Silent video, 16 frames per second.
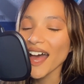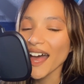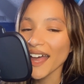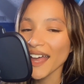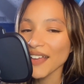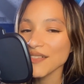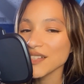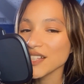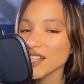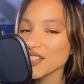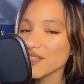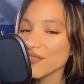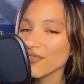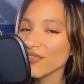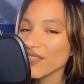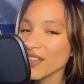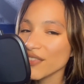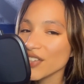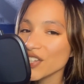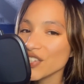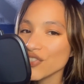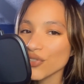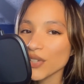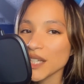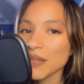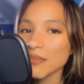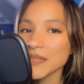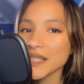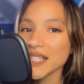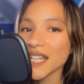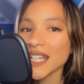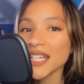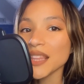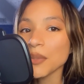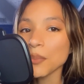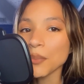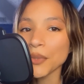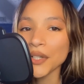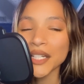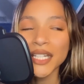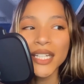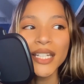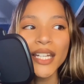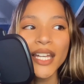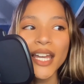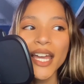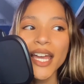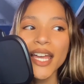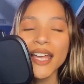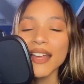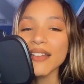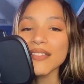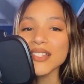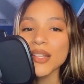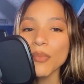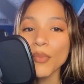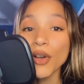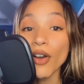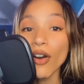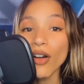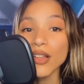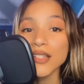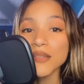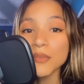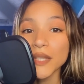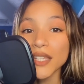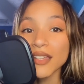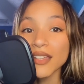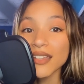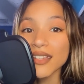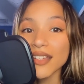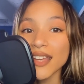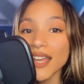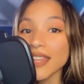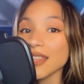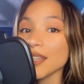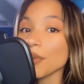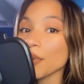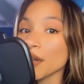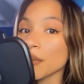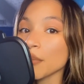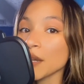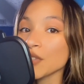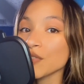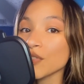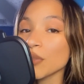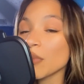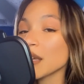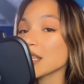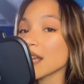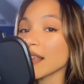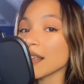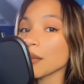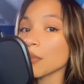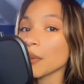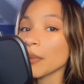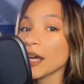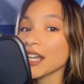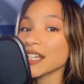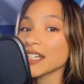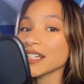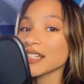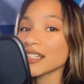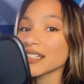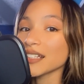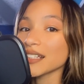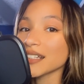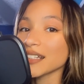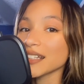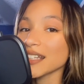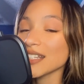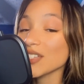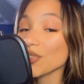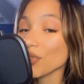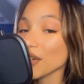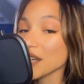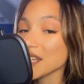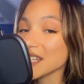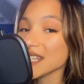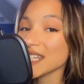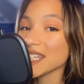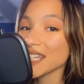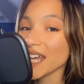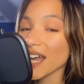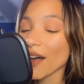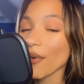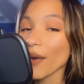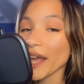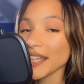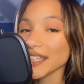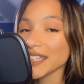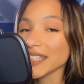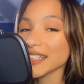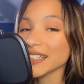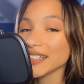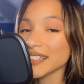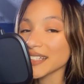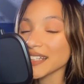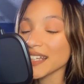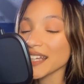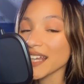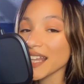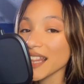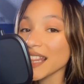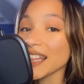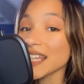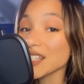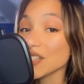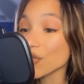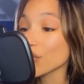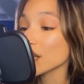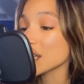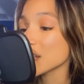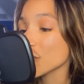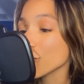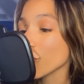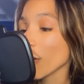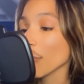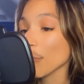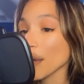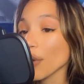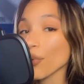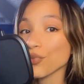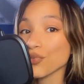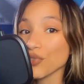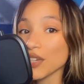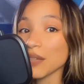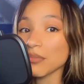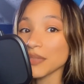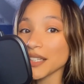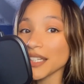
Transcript: I have such vivid dreams that in the morning, if someone calls me and they were in my dream, I tell them about it. It's crazy how I can literally describe my whole dream.